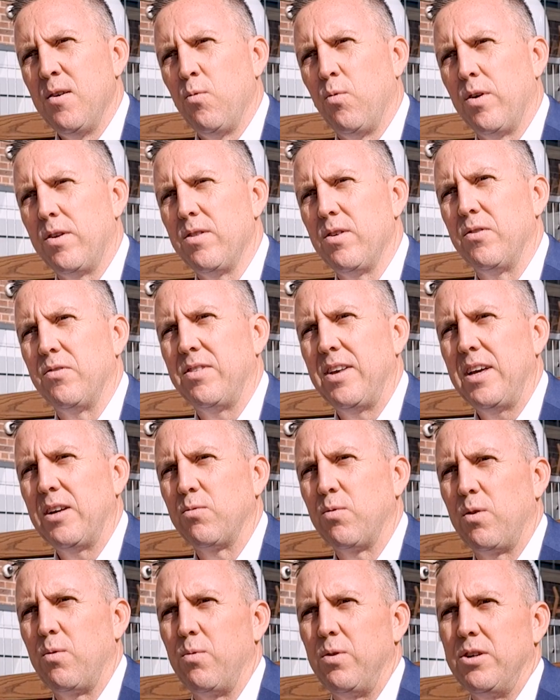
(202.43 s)
one of those
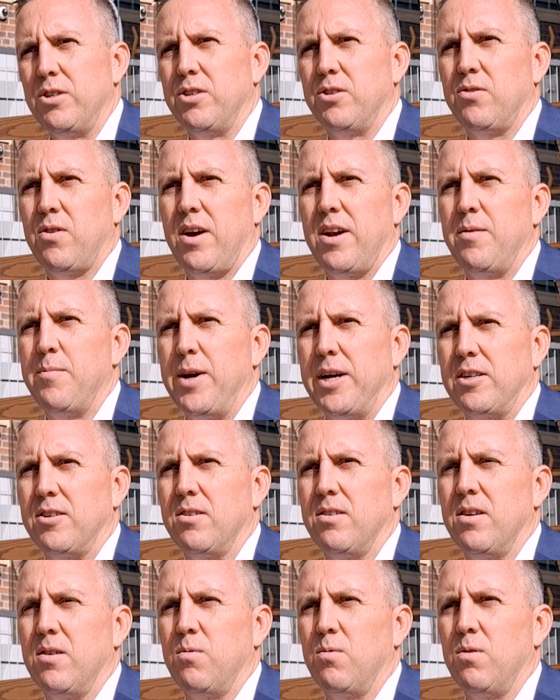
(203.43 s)
things where we're just trying to make
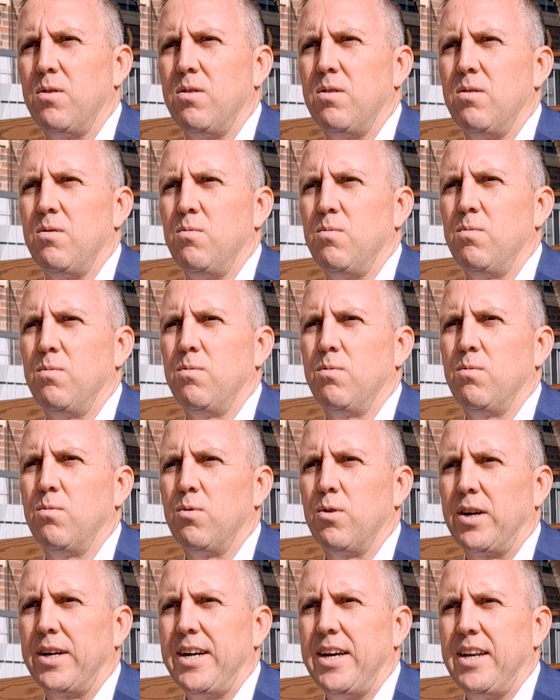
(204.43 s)
sure that we're
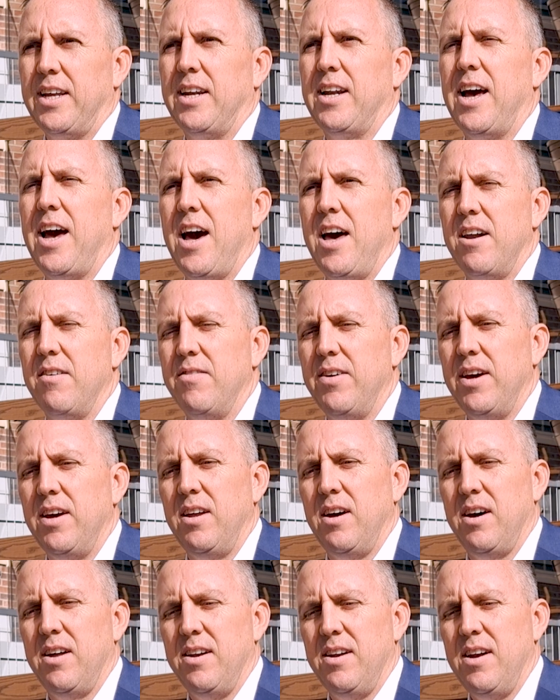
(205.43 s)
getting ahead of it
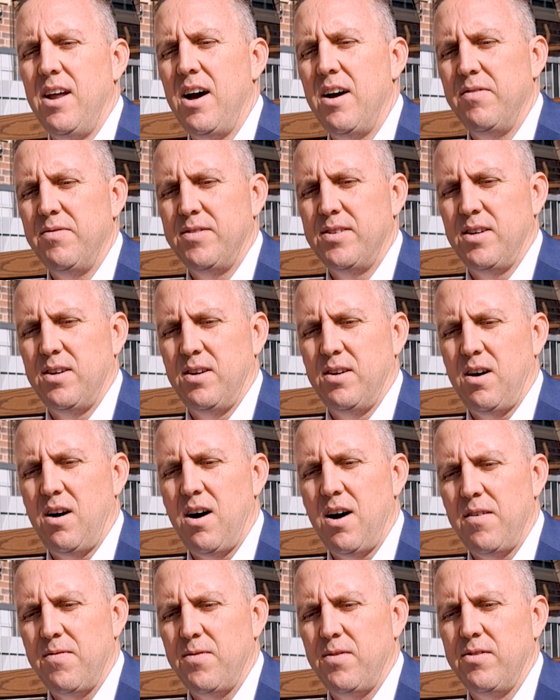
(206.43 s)
enough to
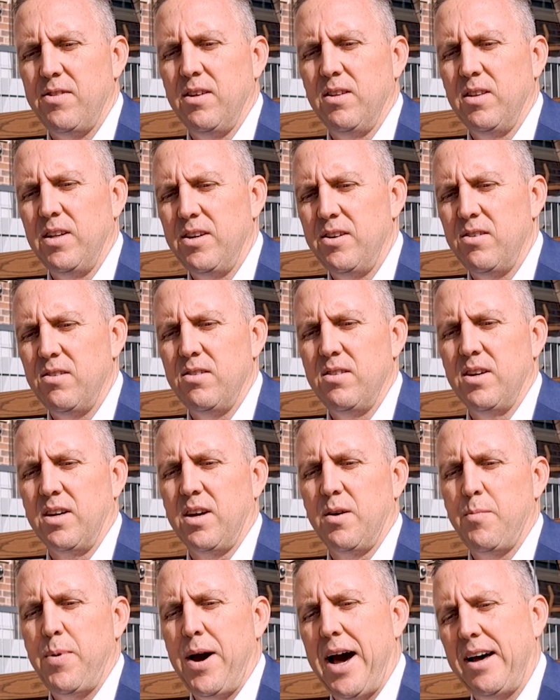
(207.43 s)
offer the lender the
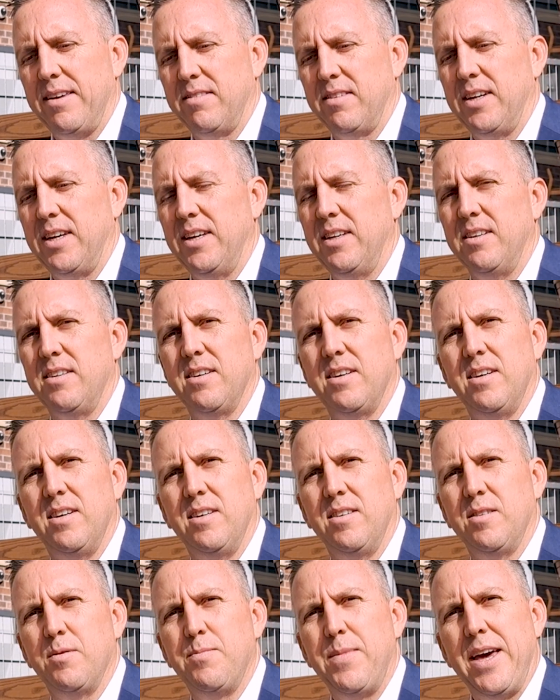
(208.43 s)
capacity
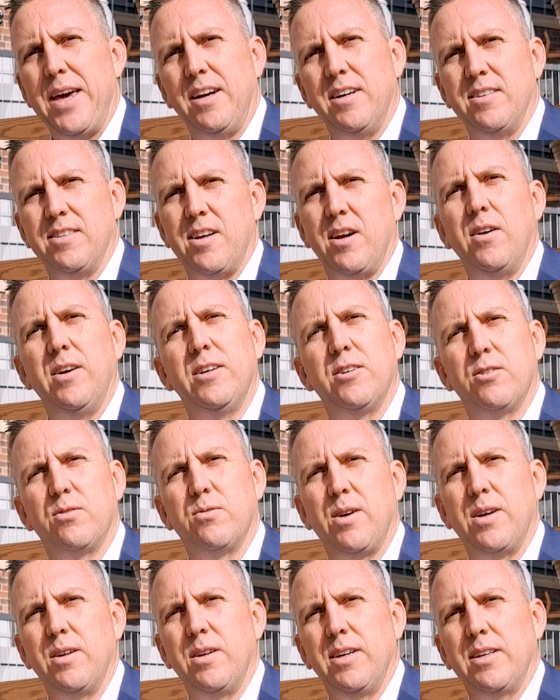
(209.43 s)
to manage their
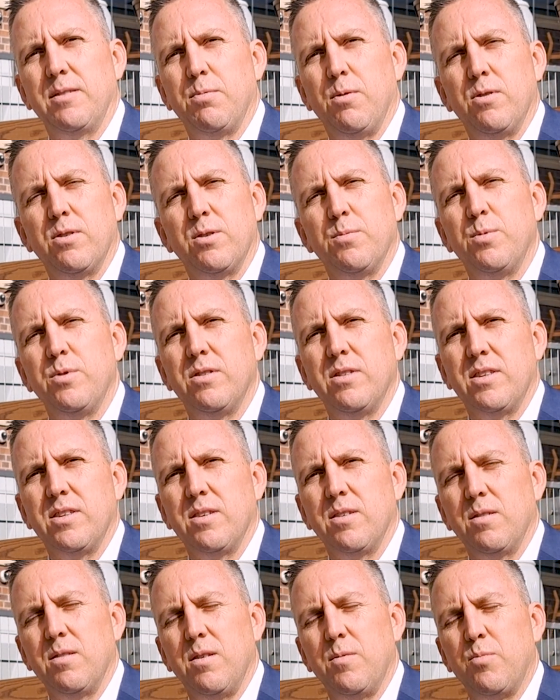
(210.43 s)
interest rate exposure
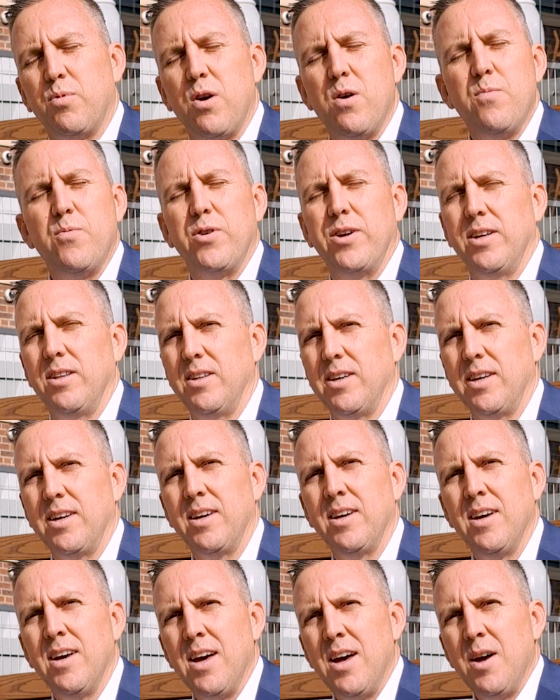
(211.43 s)
position appropriately.
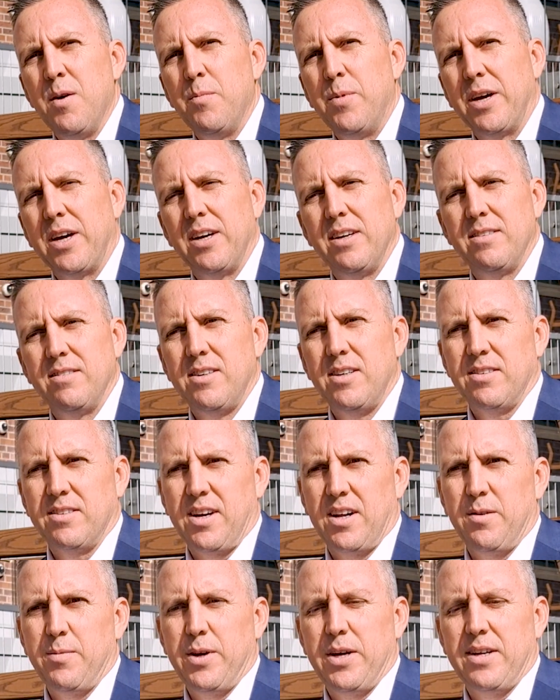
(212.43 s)
Because there's
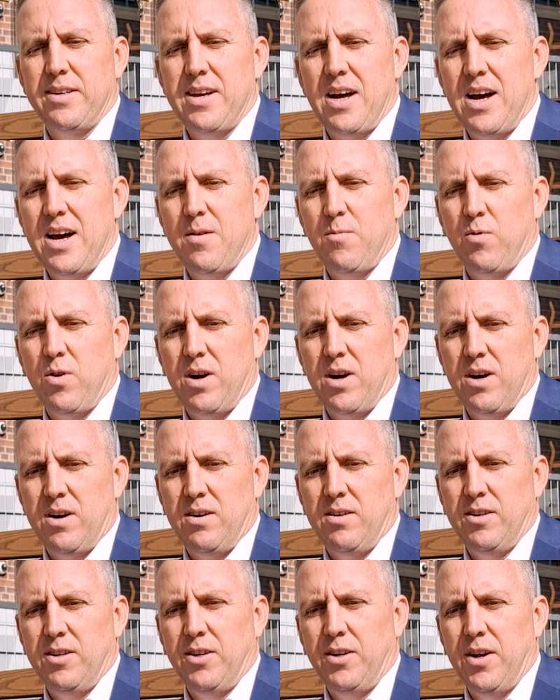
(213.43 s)
going to be a time
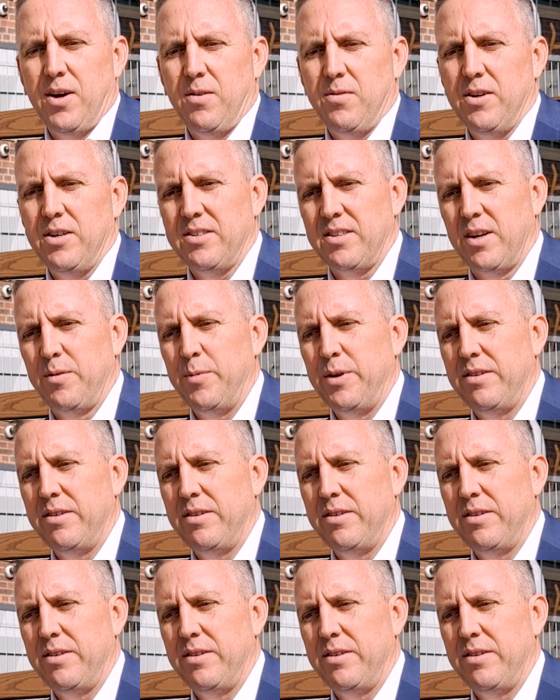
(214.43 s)
where, there's going